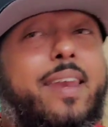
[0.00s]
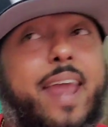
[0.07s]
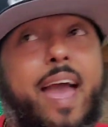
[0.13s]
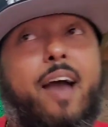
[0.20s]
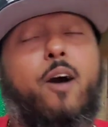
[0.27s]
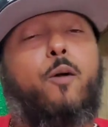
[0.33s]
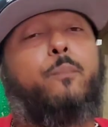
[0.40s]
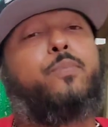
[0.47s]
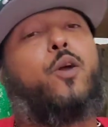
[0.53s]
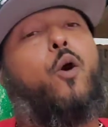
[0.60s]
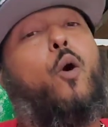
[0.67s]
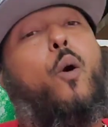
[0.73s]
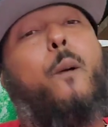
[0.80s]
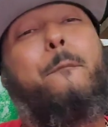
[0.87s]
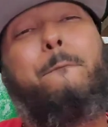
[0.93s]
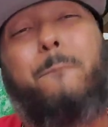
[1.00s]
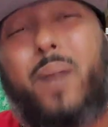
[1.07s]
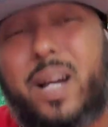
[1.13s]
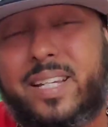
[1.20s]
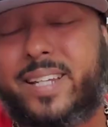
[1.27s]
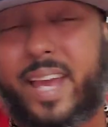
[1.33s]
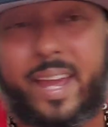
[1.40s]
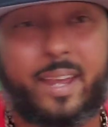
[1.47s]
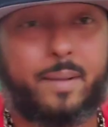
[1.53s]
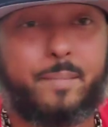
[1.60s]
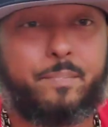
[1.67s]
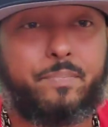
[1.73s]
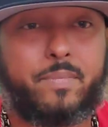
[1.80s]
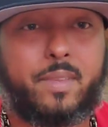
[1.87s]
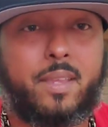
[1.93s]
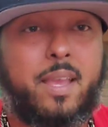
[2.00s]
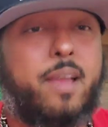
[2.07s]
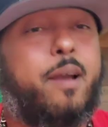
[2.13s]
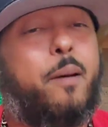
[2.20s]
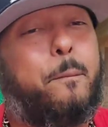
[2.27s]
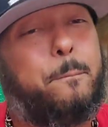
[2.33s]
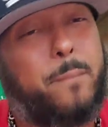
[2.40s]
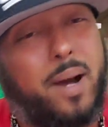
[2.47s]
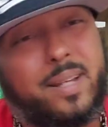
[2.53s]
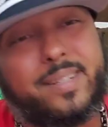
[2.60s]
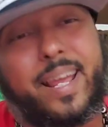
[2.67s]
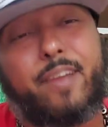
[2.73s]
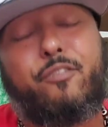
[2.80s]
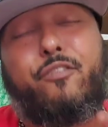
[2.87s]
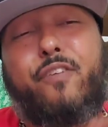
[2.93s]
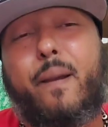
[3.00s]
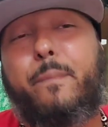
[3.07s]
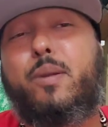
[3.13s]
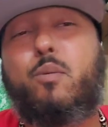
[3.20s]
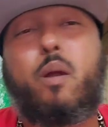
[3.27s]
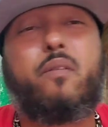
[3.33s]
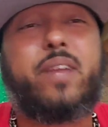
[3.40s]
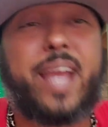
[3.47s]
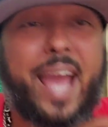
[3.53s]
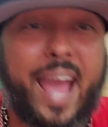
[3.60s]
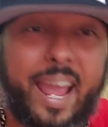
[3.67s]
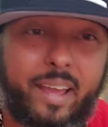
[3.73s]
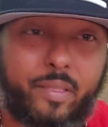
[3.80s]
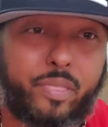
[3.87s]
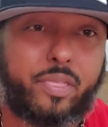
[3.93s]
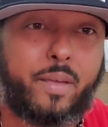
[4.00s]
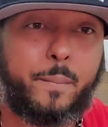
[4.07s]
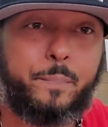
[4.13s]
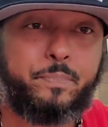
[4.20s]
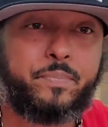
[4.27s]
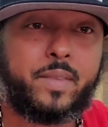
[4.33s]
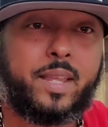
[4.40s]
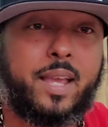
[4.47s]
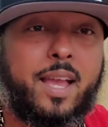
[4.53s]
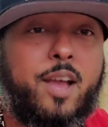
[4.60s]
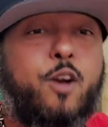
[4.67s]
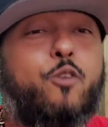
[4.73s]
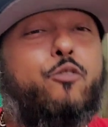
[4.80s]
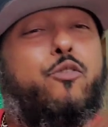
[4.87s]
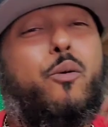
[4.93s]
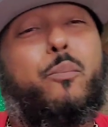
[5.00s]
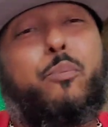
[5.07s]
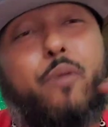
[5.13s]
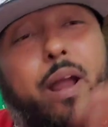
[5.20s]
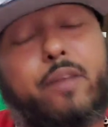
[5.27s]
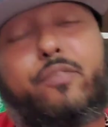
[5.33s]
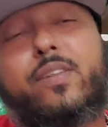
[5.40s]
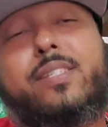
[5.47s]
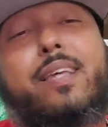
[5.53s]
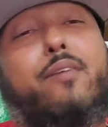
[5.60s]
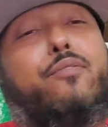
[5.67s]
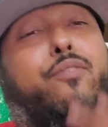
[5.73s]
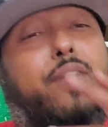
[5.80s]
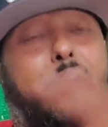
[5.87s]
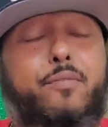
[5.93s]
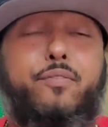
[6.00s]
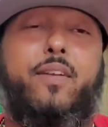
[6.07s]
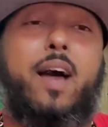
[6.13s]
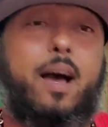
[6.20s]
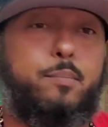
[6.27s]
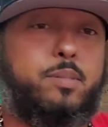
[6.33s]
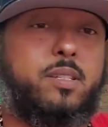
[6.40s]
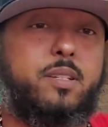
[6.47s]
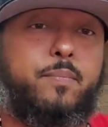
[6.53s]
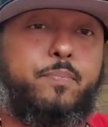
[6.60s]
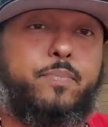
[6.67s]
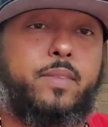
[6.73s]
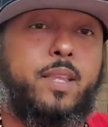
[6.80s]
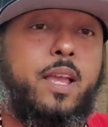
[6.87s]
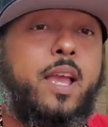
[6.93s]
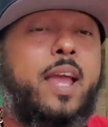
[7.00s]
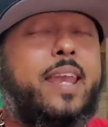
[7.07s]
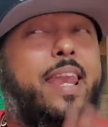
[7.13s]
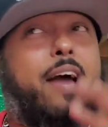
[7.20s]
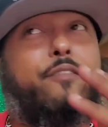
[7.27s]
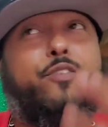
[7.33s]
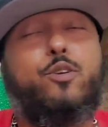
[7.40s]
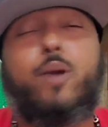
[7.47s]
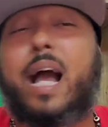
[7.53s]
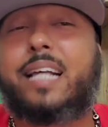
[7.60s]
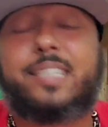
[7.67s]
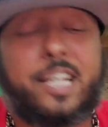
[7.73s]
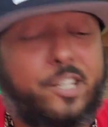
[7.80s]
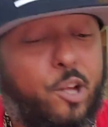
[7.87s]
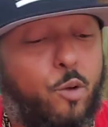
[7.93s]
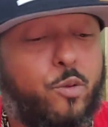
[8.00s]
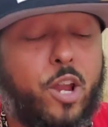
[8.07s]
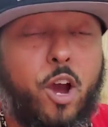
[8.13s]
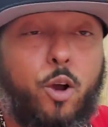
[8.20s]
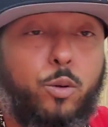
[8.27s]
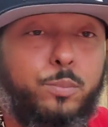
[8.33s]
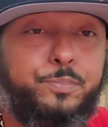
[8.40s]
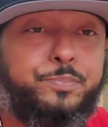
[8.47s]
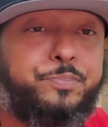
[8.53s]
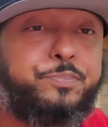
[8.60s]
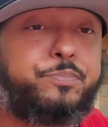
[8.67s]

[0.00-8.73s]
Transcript: Now, on Monday, February 8th, for breakfast at Flip Flops. Now, for you guys that don't know,